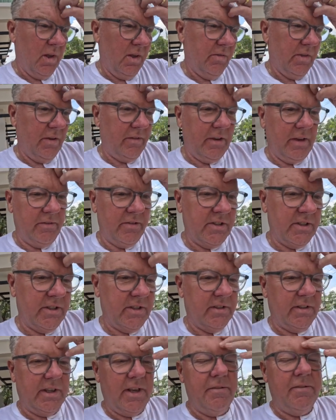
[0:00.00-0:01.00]
they've
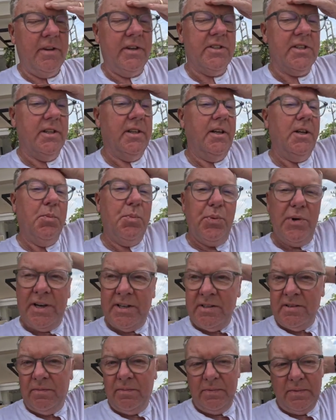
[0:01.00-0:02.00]
given us, given us a little
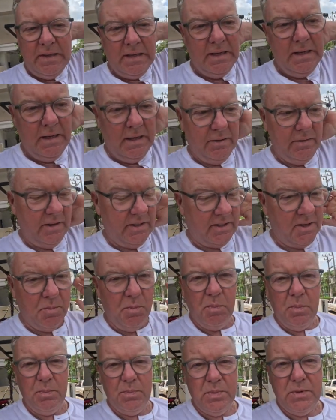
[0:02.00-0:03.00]
present there's
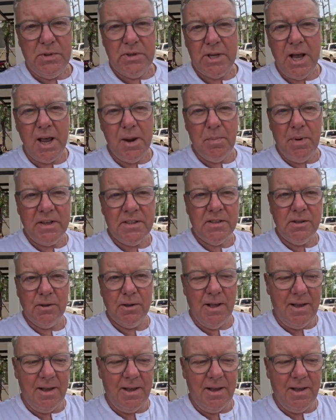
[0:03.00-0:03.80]
some Thai basil.